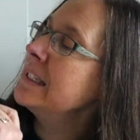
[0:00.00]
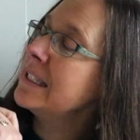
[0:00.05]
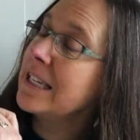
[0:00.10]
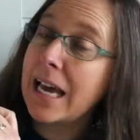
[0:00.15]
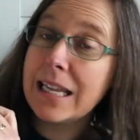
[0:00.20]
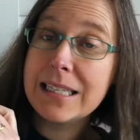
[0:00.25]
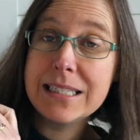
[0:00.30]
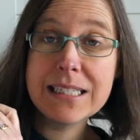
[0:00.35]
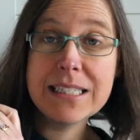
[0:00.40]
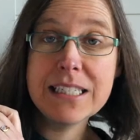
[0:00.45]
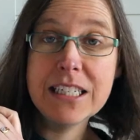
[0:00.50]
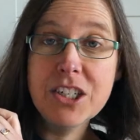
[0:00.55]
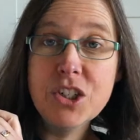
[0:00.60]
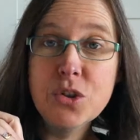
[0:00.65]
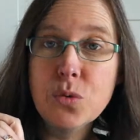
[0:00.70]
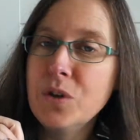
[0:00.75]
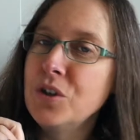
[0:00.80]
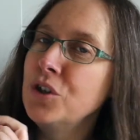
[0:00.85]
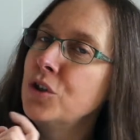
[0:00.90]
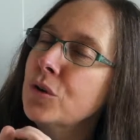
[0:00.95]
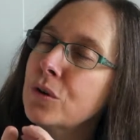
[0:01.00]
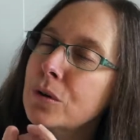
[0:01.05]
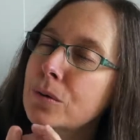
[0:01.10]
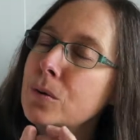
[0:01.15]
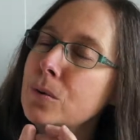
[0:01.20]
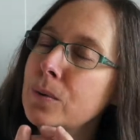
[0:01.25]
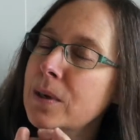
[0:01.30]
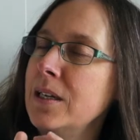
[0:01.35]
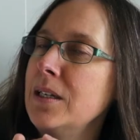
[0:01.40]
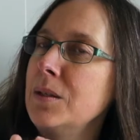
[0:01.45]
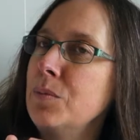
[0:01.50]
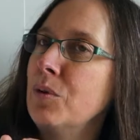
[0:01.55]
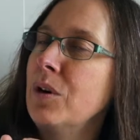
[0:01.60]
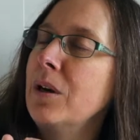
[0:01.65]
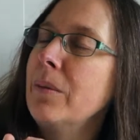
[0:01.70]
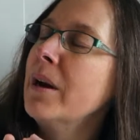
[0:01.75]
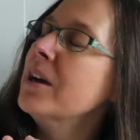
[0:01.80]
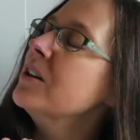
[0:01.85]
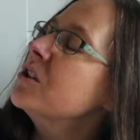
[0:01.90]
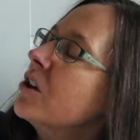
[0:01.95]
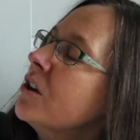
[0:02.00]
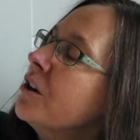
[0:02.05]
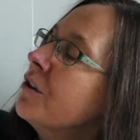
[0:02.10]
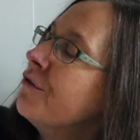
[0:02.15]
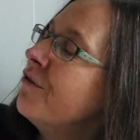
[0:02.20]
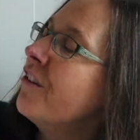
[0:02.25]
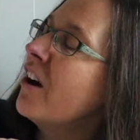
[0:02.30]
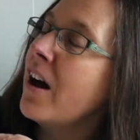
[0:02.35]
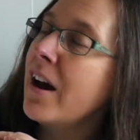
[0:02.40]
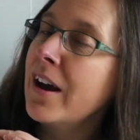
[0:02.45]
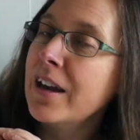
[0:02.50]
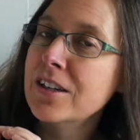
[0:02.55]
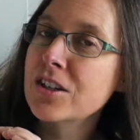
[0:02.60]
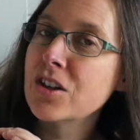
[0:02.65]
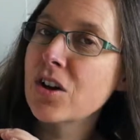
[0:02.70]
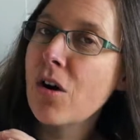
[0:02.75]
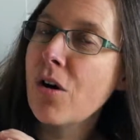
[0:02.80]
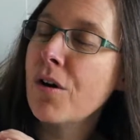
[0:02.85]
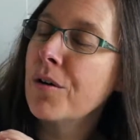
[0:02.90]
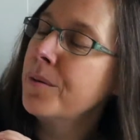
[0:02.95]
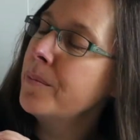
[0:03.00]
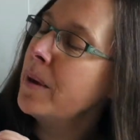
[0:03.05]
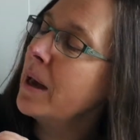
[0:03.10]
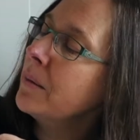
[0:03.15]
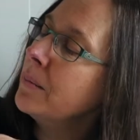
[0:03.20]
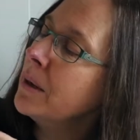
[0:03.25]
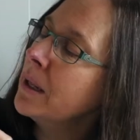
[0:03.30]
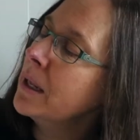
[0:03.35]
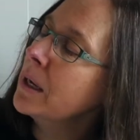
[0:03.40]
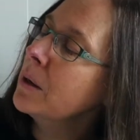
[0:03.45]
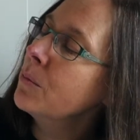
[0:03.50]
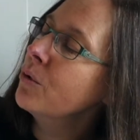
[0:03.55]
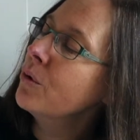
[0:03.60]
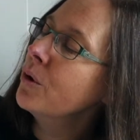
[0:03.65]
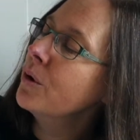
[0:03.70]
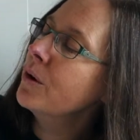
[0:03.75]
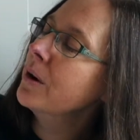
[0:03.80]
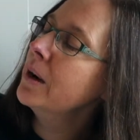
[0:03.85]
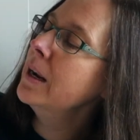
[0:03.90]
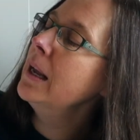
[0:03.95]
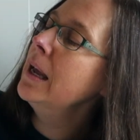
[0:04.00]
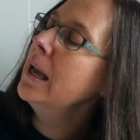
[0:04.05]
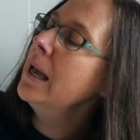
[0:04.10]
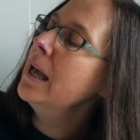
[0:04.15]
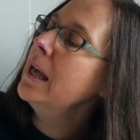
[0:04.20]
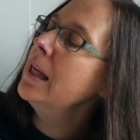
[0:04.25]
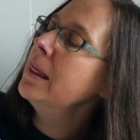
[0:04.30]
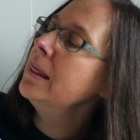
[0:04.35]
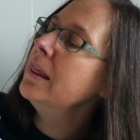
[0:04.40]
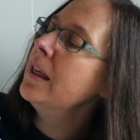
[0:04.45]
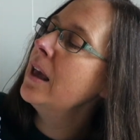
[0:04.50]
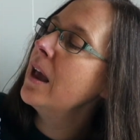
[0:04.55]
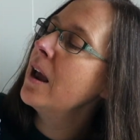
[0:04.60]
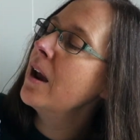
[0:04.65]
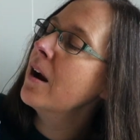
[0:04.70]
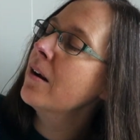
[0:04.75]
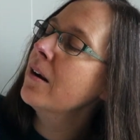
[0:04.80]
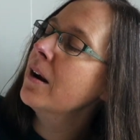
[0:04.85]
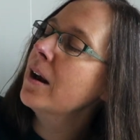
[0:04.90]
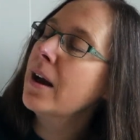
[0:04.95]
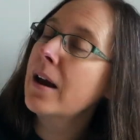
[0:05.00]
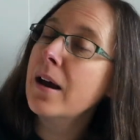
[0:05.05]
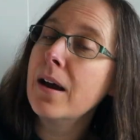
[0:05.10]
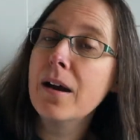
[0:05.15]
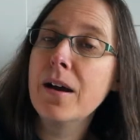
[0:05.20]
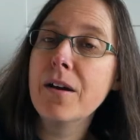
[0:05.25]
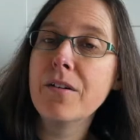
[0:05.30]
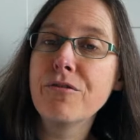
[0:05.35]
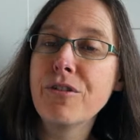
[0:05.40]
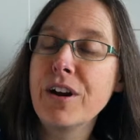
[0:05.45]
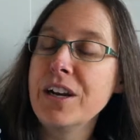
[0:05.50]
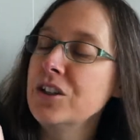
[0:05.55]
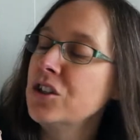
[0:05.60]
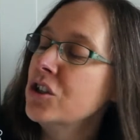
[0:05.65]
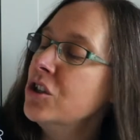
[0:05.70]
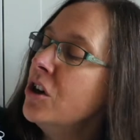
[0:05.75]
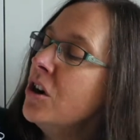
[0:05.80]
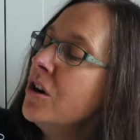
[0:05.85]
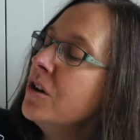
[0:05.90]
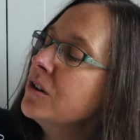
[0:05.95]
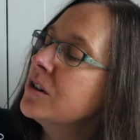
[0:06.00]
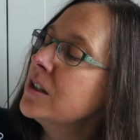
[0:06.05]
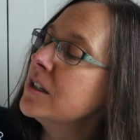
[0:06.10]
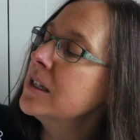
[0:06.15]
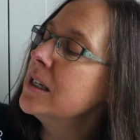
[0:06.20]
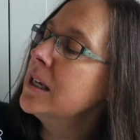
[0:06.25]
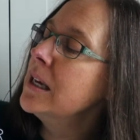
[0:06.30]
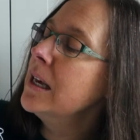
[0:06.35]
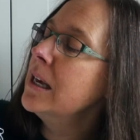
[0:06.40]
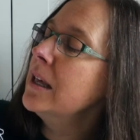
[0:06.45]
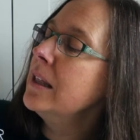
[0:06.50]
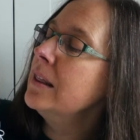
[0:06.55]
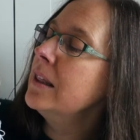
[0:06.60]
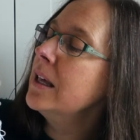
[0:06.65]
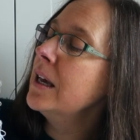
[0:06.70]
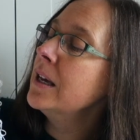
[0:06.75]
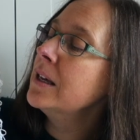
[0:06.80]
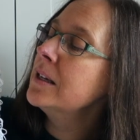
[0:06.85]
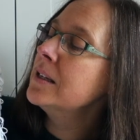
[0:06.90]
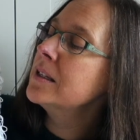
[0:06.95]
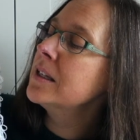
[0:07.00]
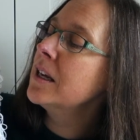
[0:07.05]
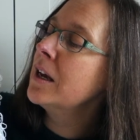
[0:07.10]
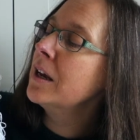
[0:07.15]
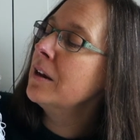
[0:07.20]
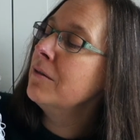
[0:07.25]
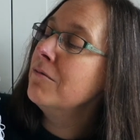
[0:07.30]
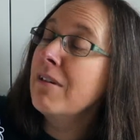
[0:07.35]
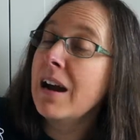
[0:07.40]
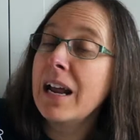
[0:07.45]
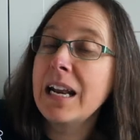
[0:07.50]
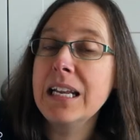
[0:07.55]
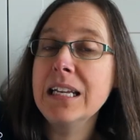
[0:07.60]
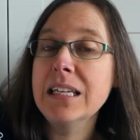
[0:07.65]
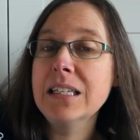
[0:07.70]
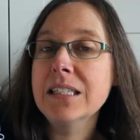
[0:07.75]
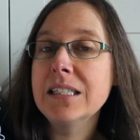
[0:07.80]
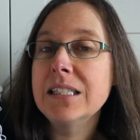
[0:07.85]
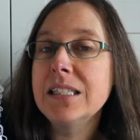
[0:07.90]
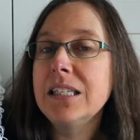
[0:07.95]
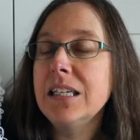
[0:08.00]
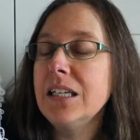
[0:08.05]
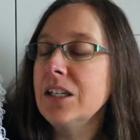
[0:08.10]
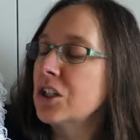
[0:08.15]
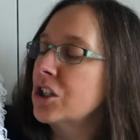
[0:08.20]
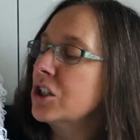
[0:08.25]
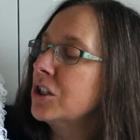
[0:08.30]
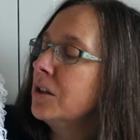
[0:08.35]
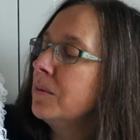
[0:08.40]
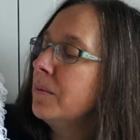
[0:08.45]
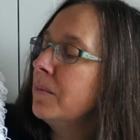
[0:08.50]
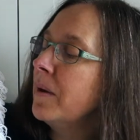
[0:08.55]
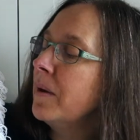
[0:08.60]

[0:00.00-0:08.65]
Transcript: satin stitch, which you're always pretty much going to find on Mountmellick embroidery. There are French knots. There's a running stitch